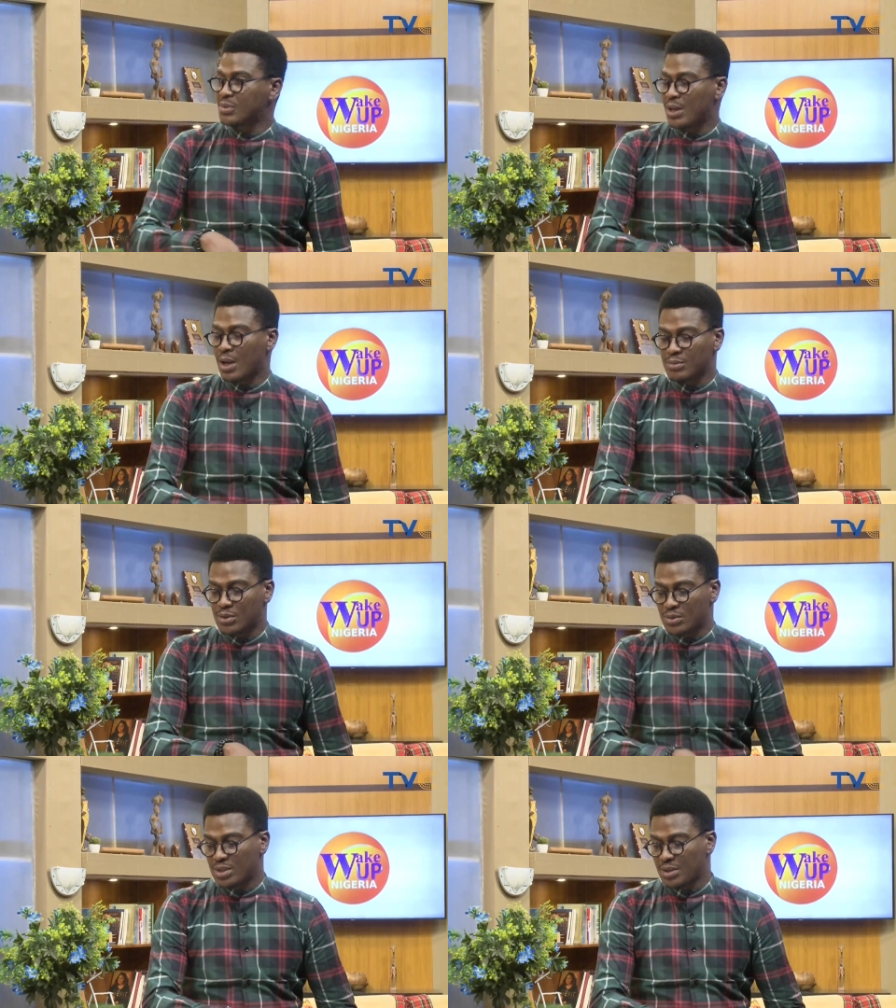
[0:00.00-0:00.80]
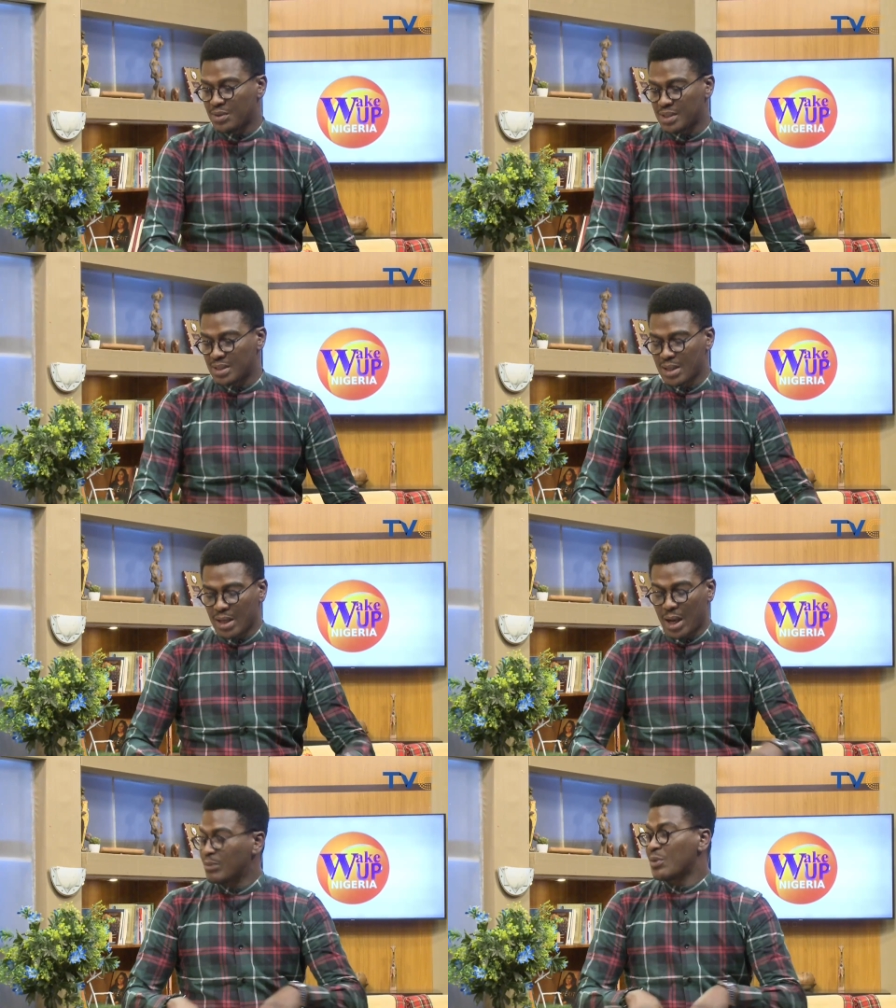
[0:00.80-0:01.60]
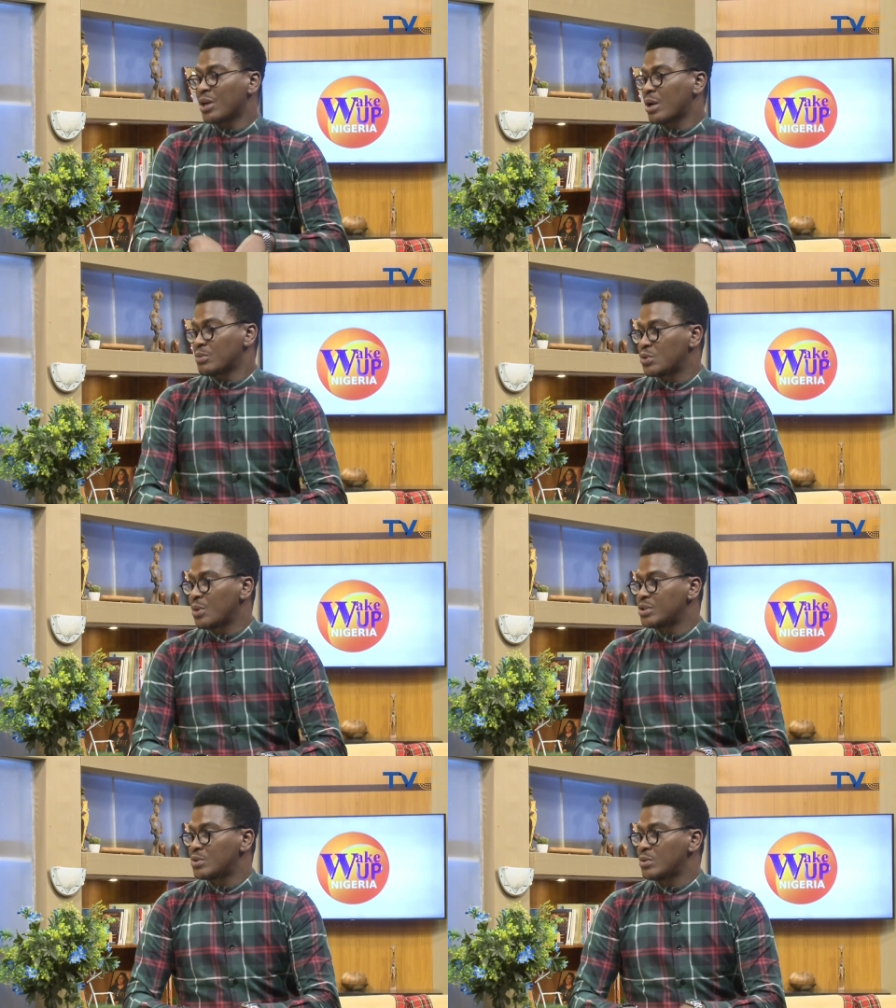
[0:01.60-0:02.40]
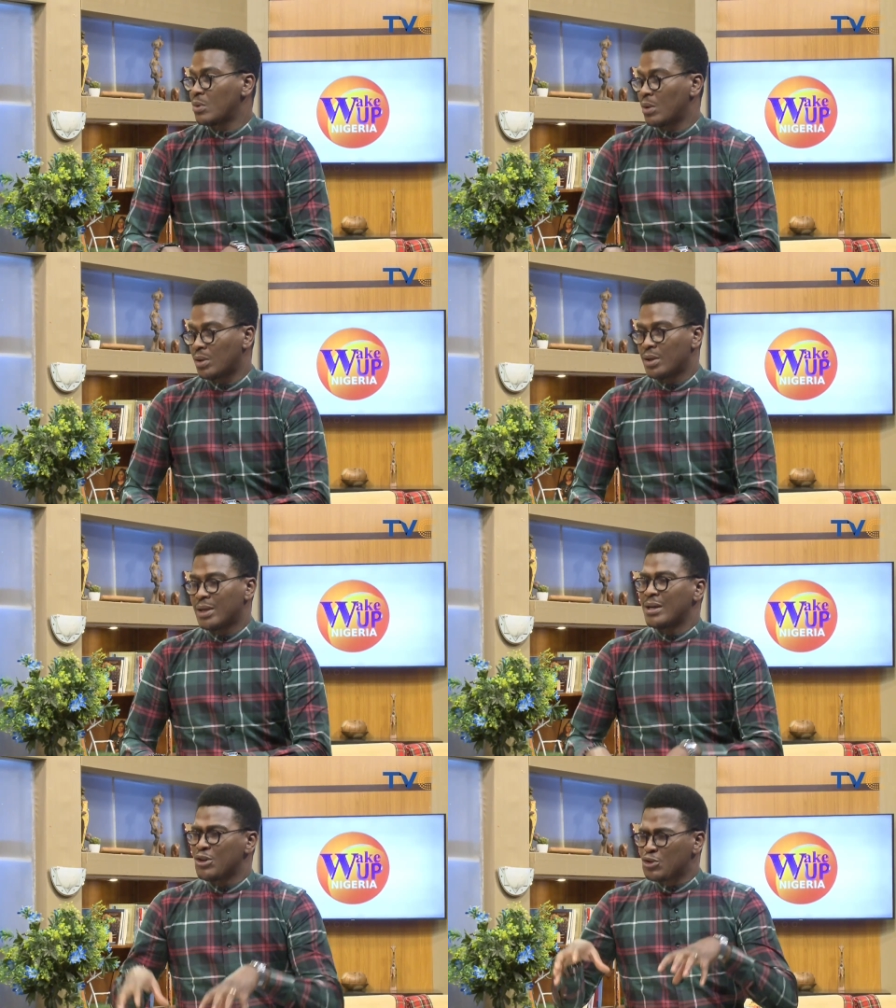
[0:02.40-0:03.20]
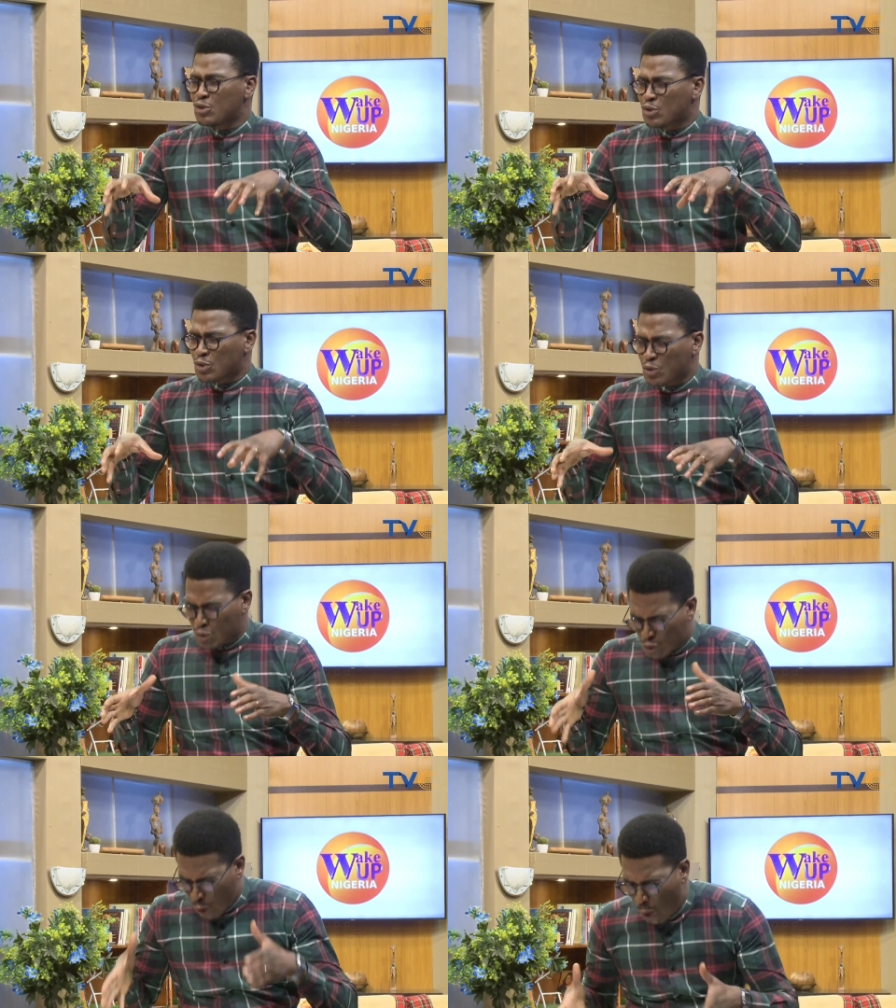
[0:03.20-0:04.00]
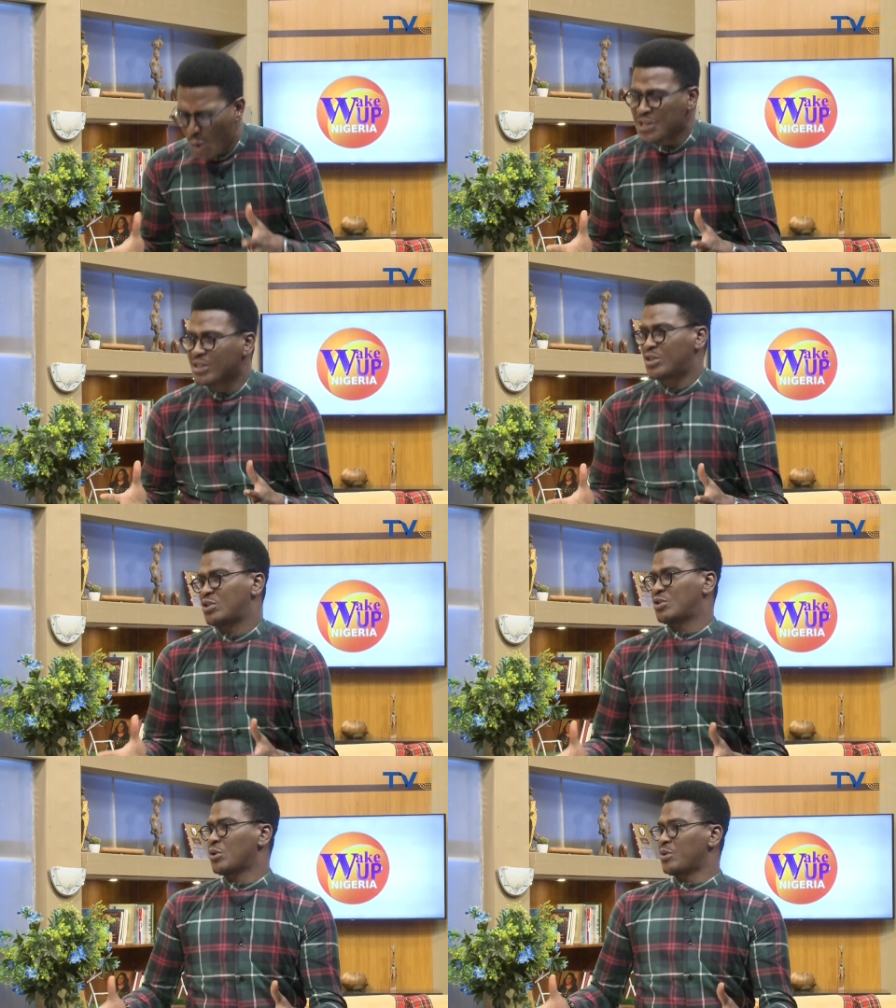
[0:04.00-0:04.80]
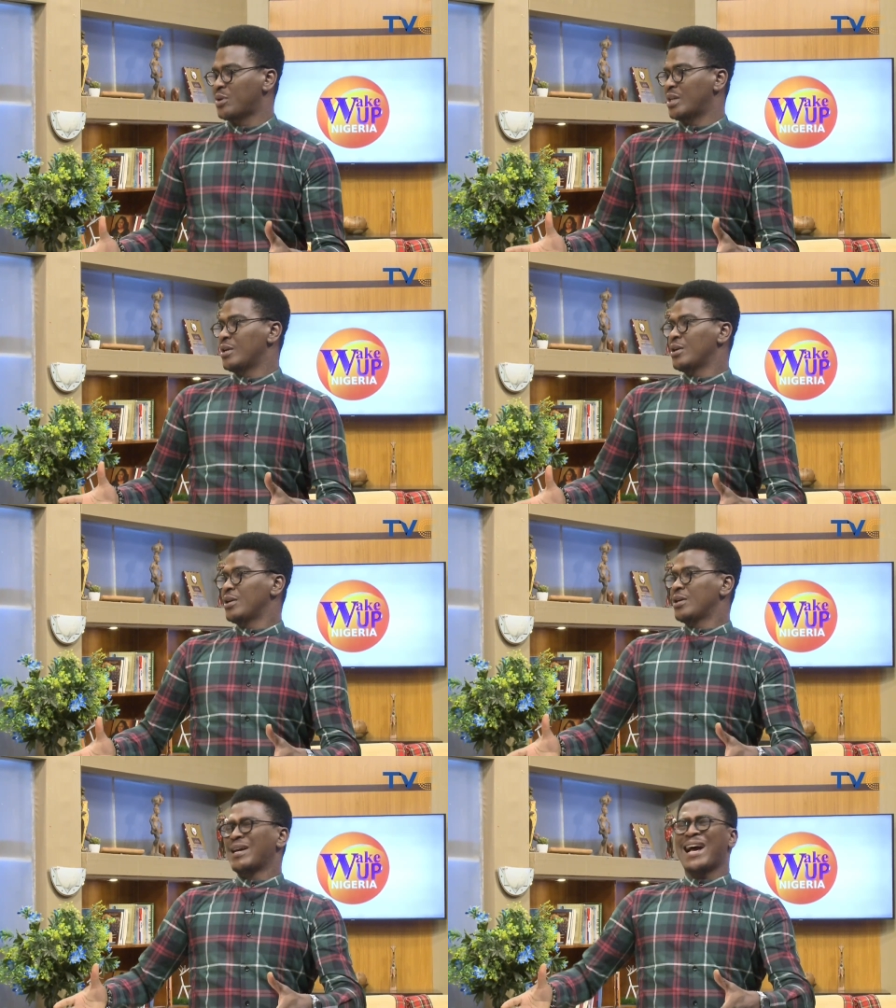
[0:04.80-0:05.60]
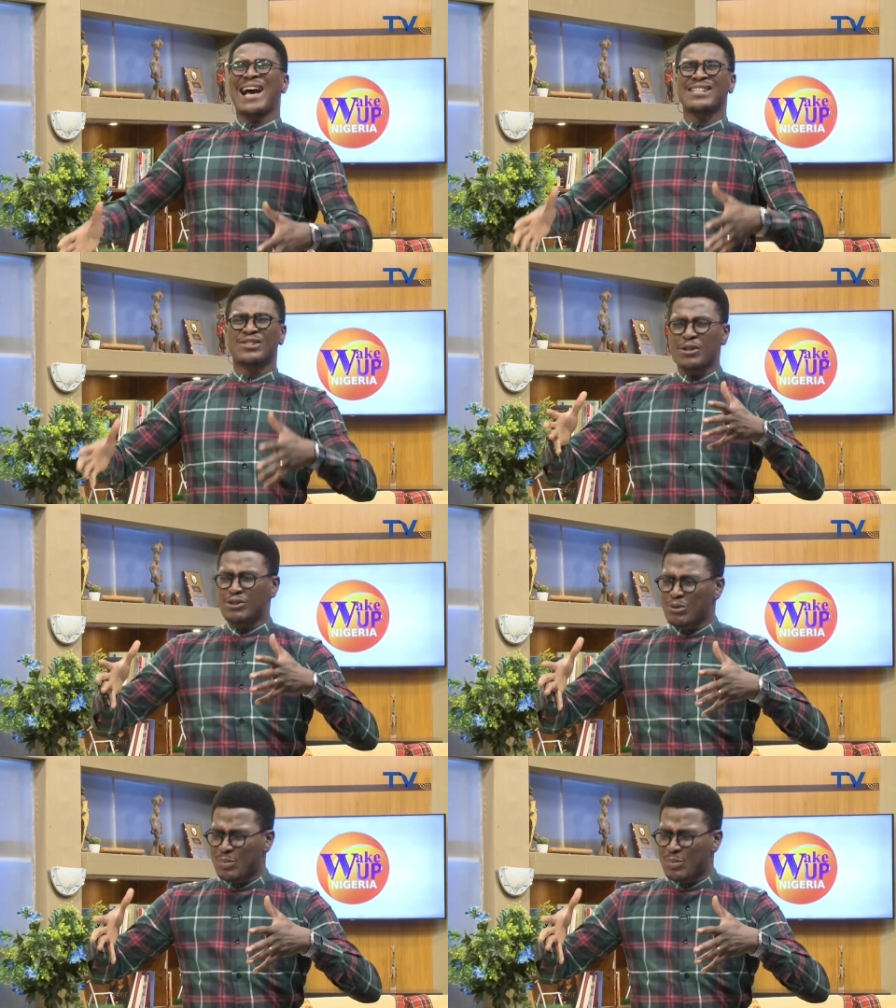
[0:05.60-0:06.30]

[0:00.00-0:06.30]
when it comes to series, uh, when it comes to going into... Going into sequels. Toy Story. Toy, Story has got to